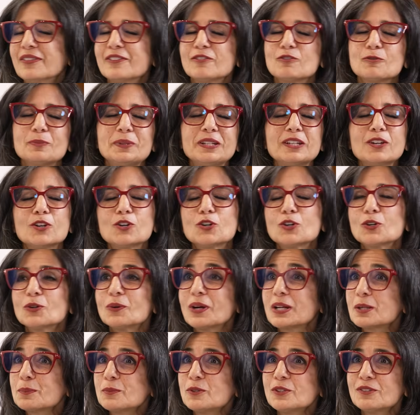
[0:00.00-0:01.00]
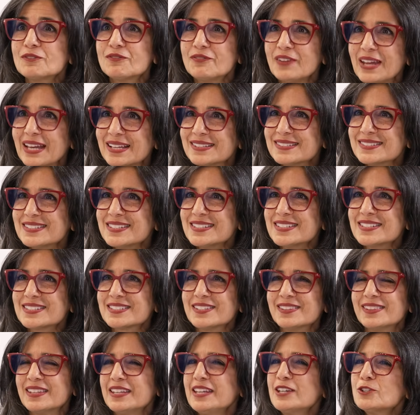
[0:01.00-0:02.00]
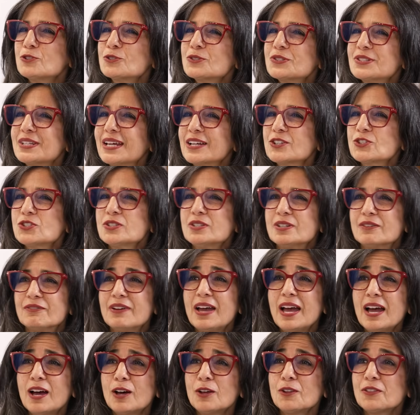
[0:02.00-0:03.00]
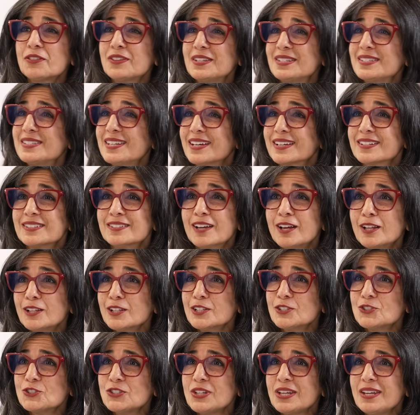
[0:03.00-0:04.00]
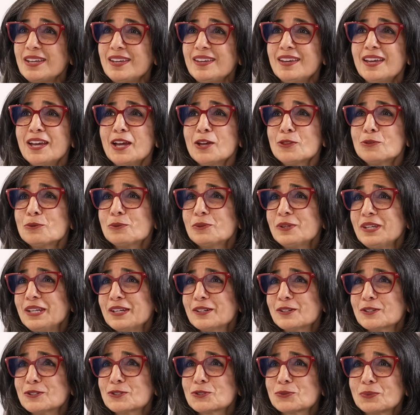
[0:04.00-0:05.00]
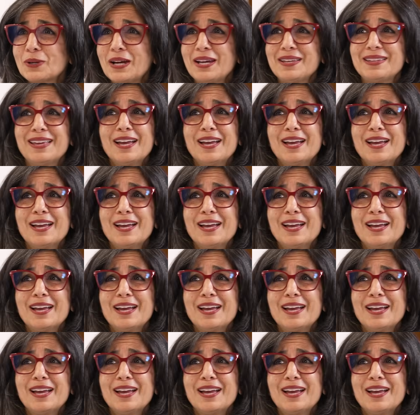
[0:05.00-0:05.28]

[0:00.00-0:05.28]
There have been incredible advances at the intersection of health and technology through the years, right?